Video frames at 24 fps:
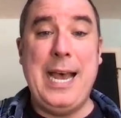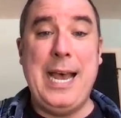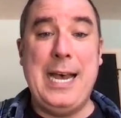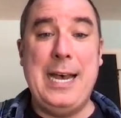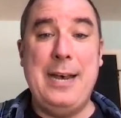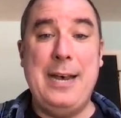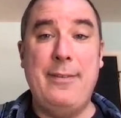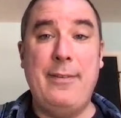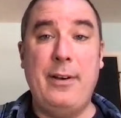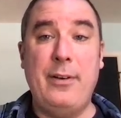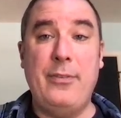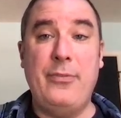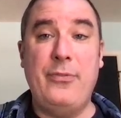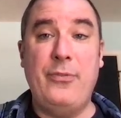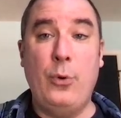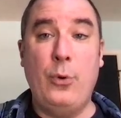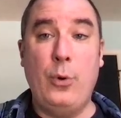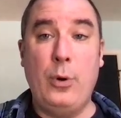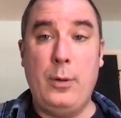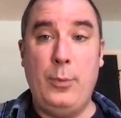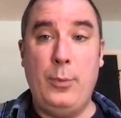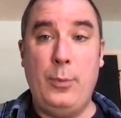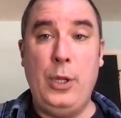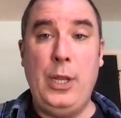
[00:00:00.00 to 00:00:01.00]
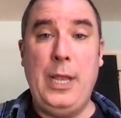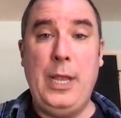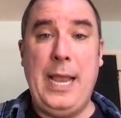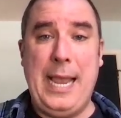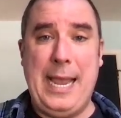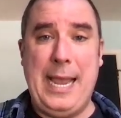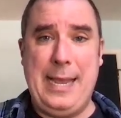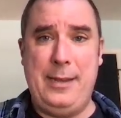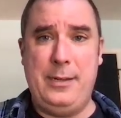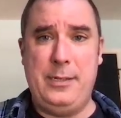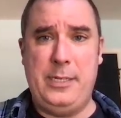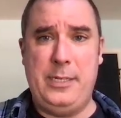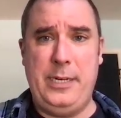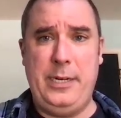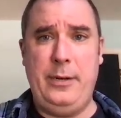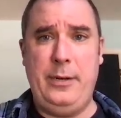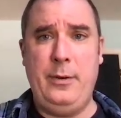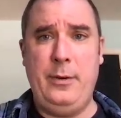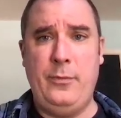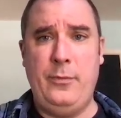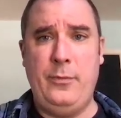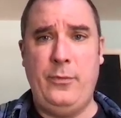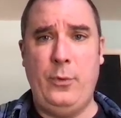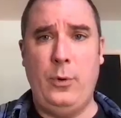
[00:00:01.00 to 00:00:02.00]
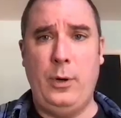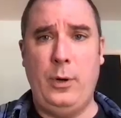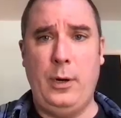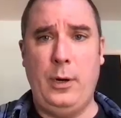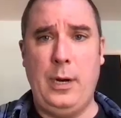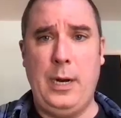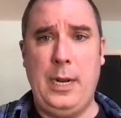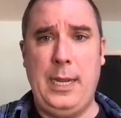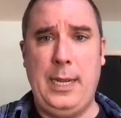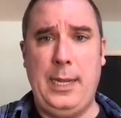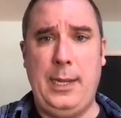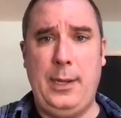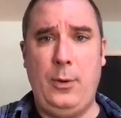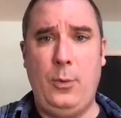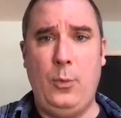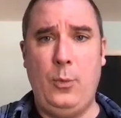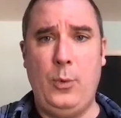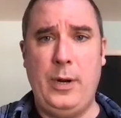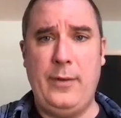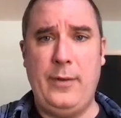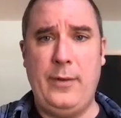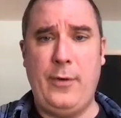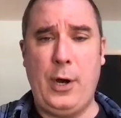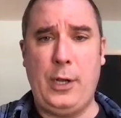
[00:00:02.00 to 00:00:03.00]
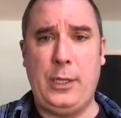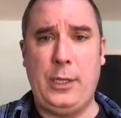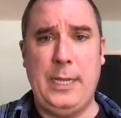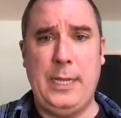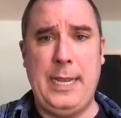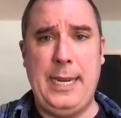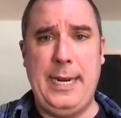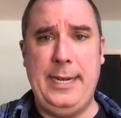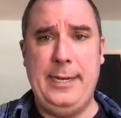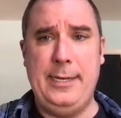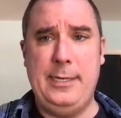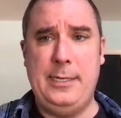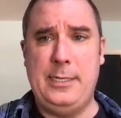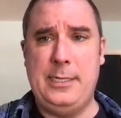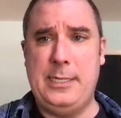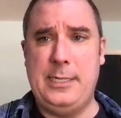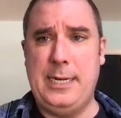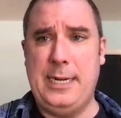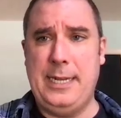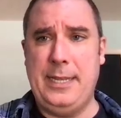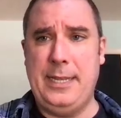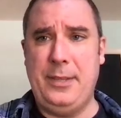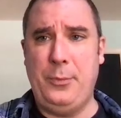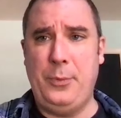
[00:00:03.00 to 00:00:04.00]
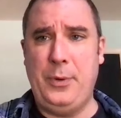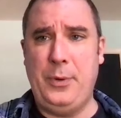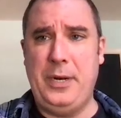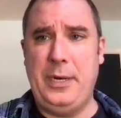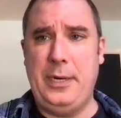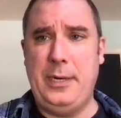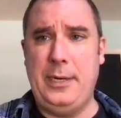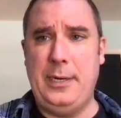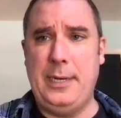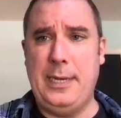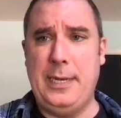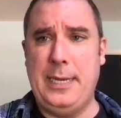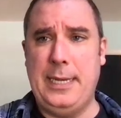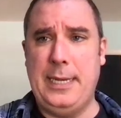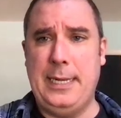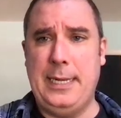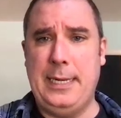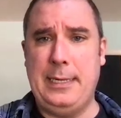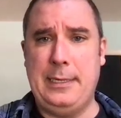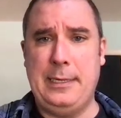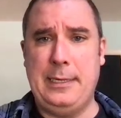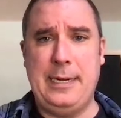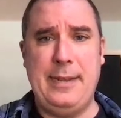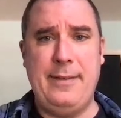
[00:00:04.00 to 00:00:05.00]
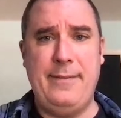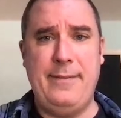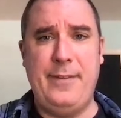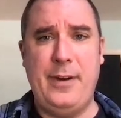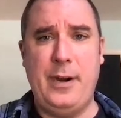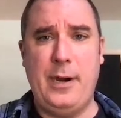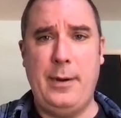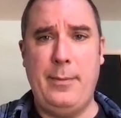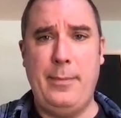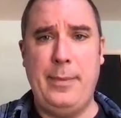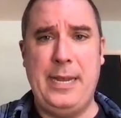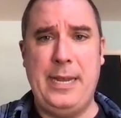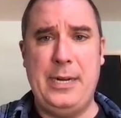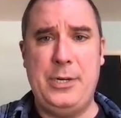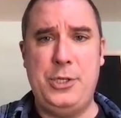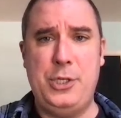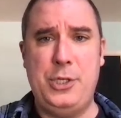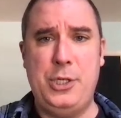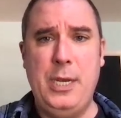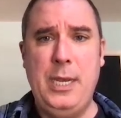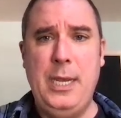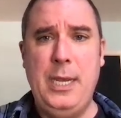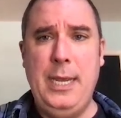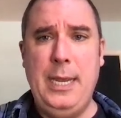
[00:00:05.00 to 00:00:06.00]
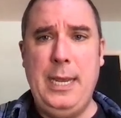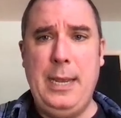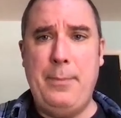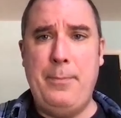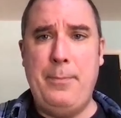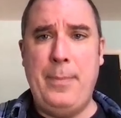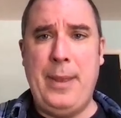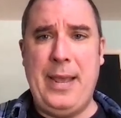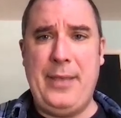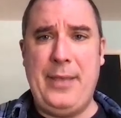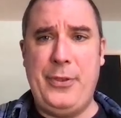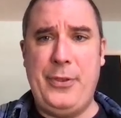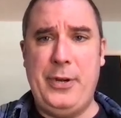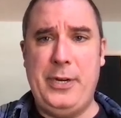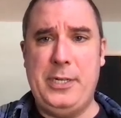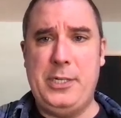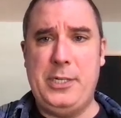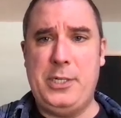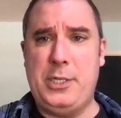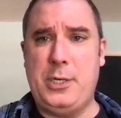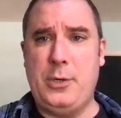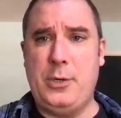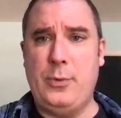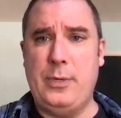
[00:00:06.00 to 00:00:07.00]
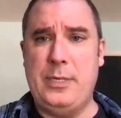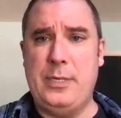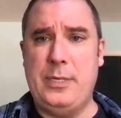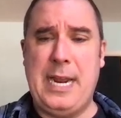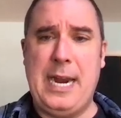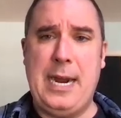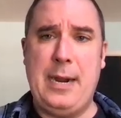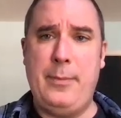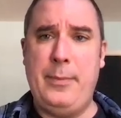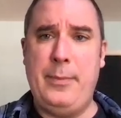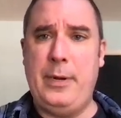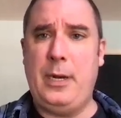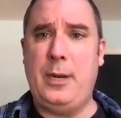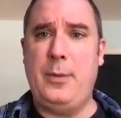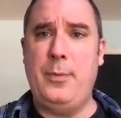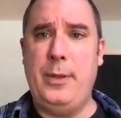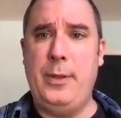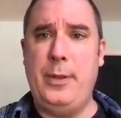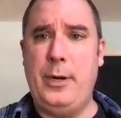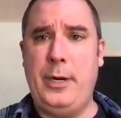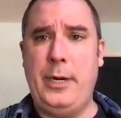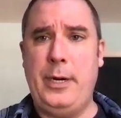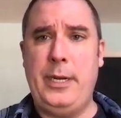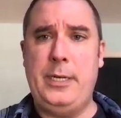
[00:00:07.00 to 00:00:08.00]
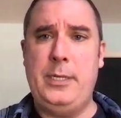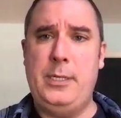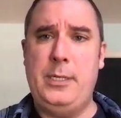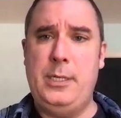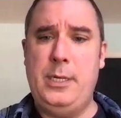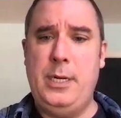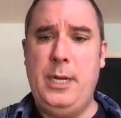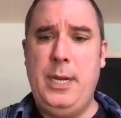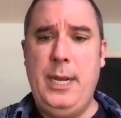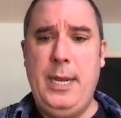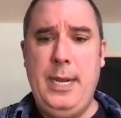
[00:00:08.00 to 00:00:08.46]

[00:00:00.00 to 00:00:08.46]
of affordable housing for uh, one of our clients uh, that we uh, love very much, Methodist Retirement Communities.